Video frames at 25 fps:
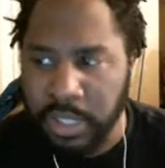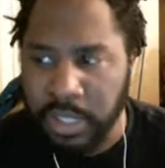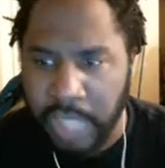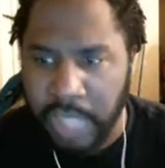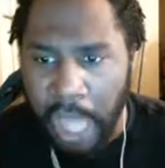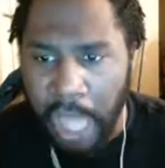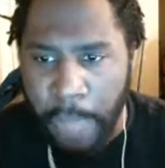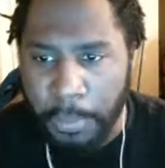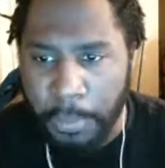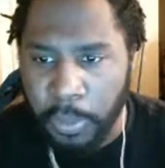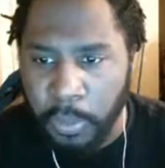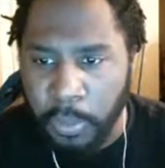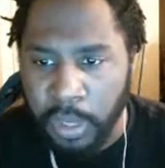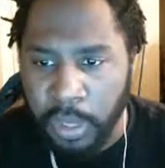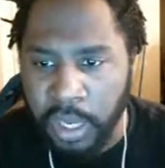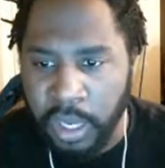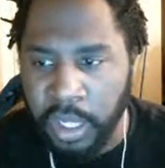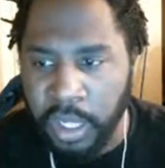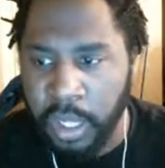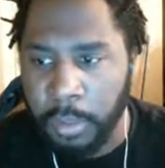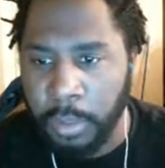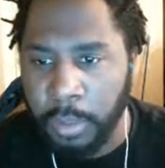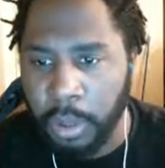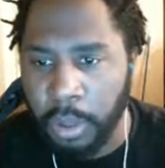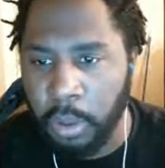just happy we
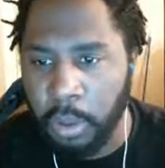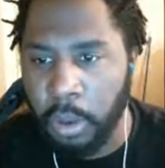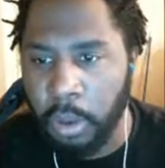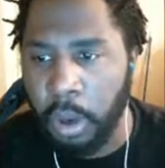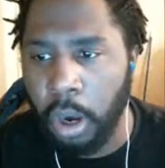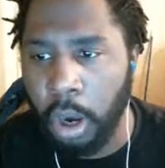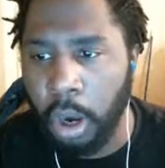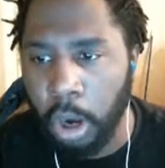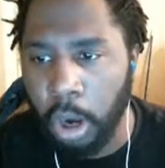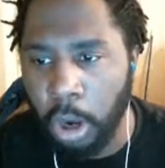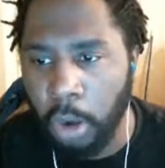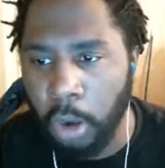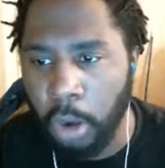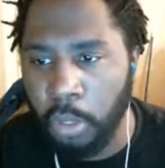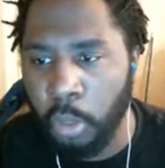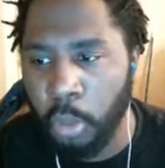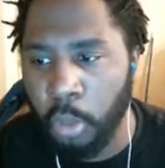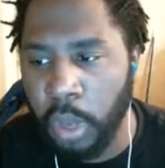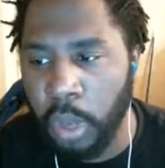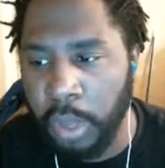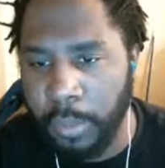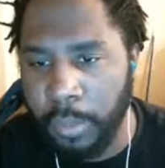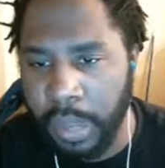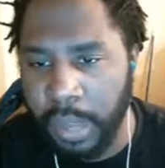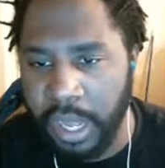didn't get blown all the
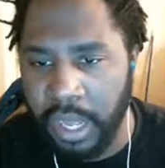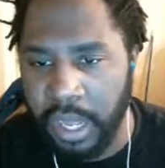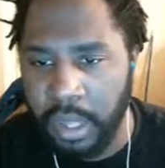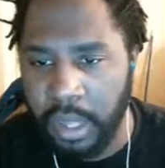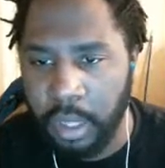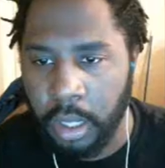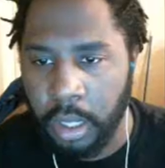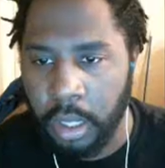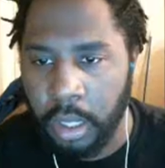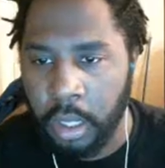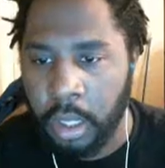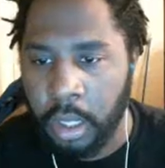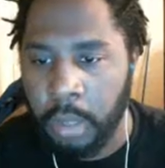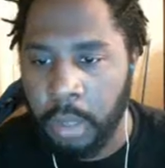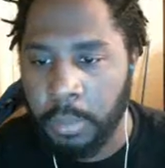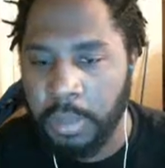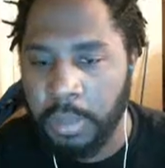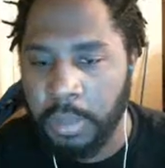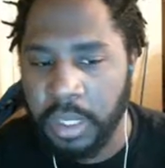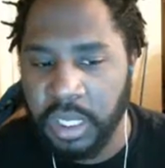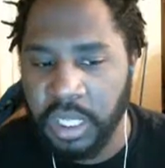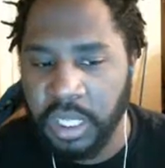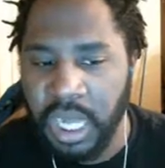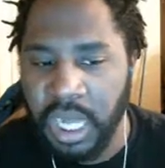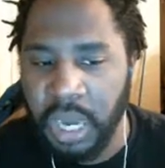way back.
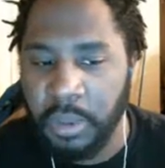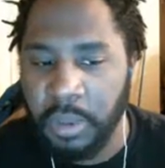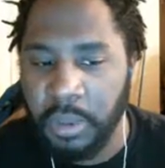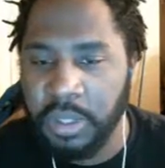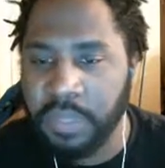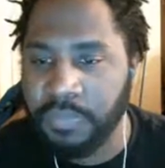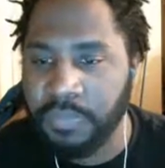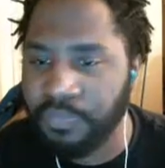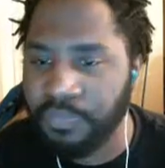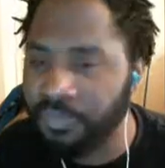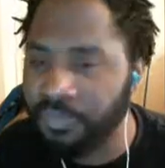Because I was,